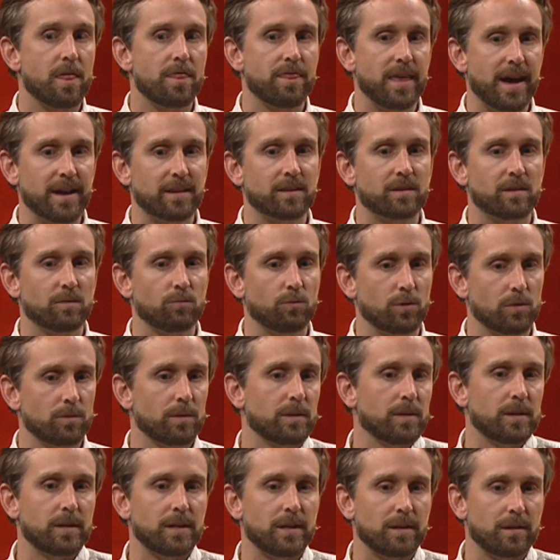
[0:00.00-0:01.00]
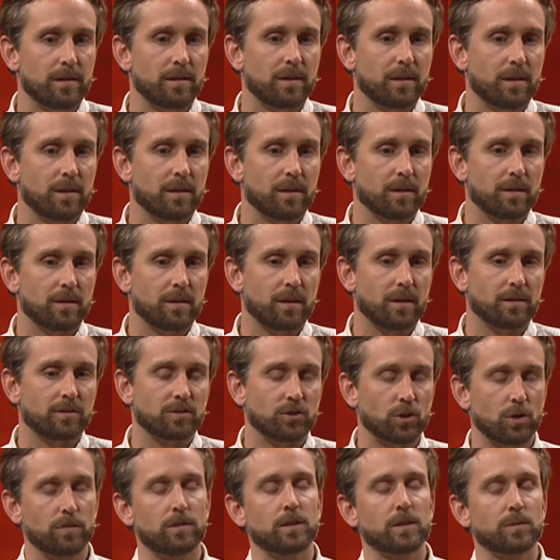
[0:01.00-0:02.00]
that we're really a
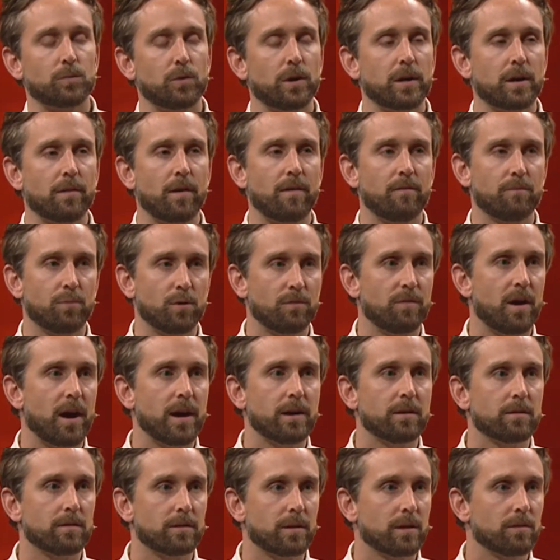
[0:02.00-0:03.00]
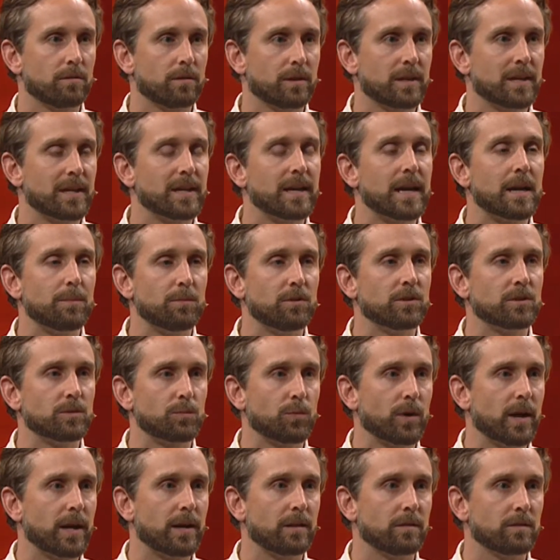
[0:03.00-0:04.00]
service provider that really enables
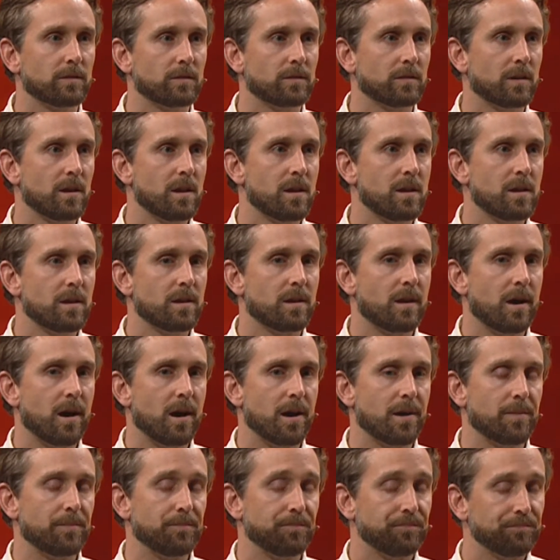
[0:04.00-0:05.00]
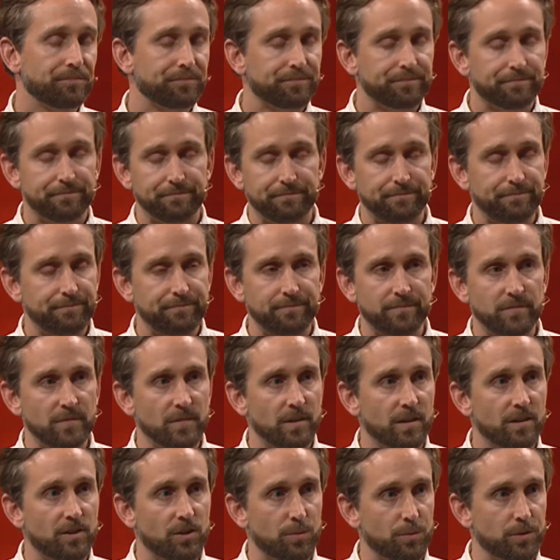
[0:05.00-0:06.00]
brands
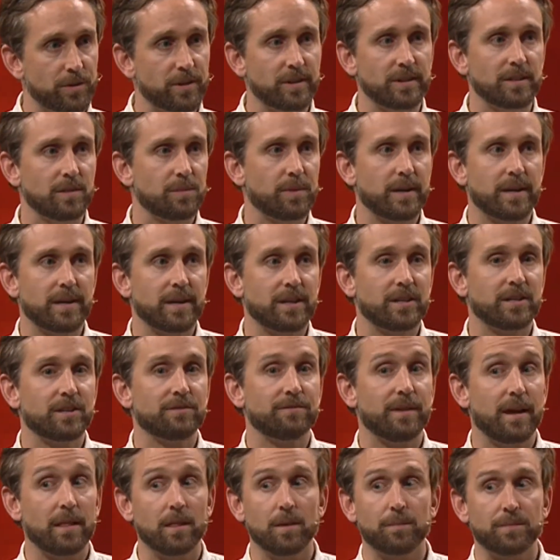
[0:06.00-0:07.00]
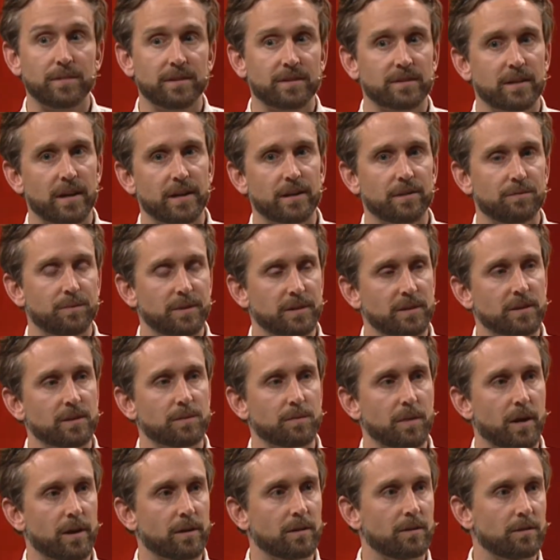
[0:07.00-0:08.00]
to participate and develop this kind of
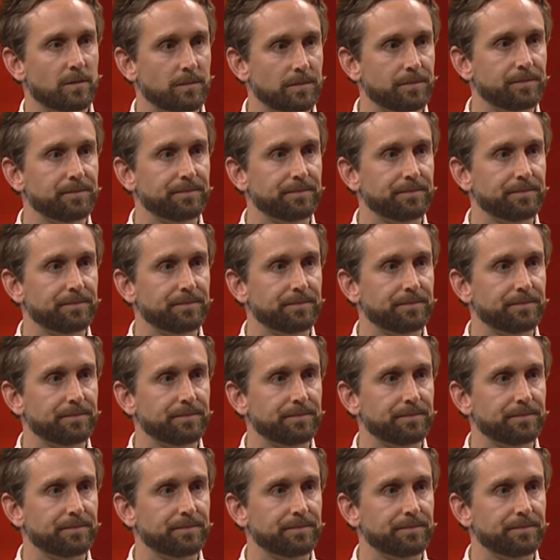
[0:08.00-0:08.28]
business model.